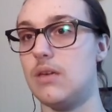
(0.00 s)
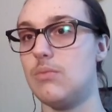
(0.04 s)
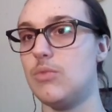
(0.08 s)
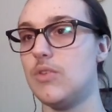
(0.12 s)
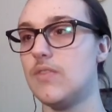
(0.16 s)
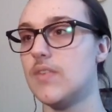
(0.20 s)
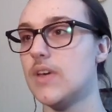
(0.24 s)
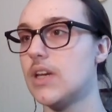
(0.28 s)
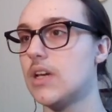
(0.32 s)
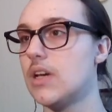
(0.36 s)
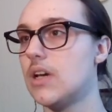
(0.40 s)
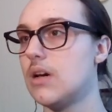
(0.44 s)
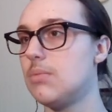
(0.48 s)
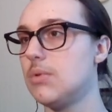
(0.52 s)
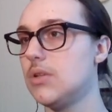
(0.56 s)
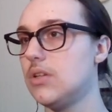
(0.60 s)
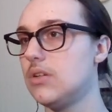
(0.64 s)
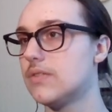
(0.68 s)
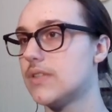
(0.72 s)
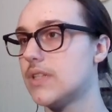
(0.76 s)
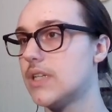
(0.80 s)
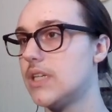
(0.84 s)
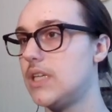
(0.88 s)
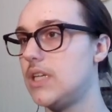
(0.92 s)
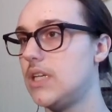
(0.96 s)
We've got a couple
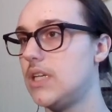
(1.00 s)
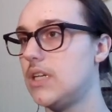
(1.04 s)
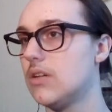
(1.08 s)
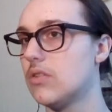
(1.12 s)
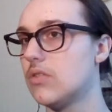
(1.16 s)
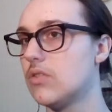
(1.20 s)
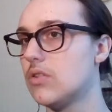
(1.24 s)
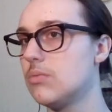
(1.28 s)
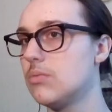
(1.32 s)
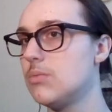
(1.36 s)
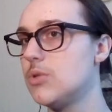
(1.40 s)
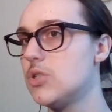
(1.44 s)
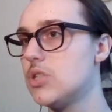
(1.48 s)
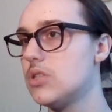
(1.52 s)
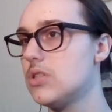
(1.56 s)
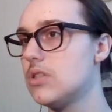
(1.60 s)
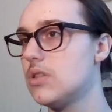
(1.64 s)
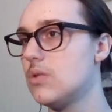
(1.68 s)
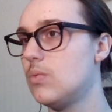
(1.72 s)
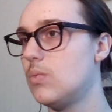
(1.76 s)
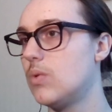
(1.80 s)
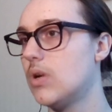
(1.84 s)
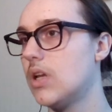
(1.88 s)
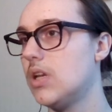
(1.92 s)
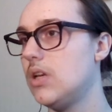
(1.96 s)
over here. Grimish is
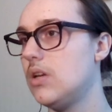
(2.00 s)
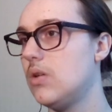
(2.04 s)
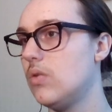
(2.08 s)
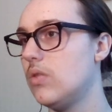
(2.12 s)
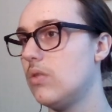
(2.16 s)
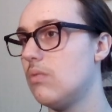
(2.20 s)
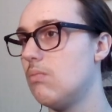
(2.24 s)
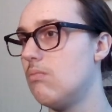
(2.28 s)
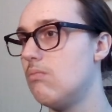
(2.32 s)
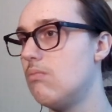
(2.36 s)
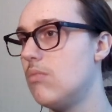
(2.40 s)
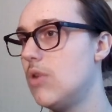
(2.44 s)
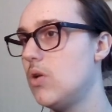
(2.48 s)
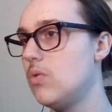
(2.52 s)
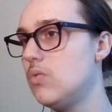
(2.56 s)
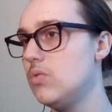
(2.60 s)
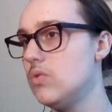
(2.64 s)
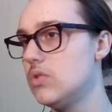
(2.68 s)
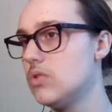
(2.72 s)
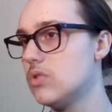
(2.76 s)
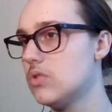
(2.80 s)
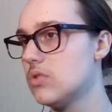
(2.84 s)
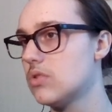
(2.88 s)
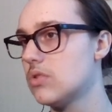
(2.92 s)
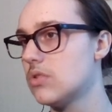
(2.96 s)
the one I know the
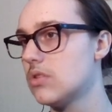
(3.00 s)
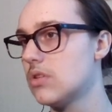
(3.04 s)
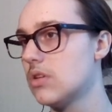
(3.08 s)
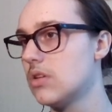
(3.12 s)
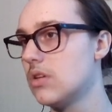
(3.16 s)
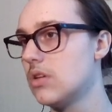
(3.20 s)
most.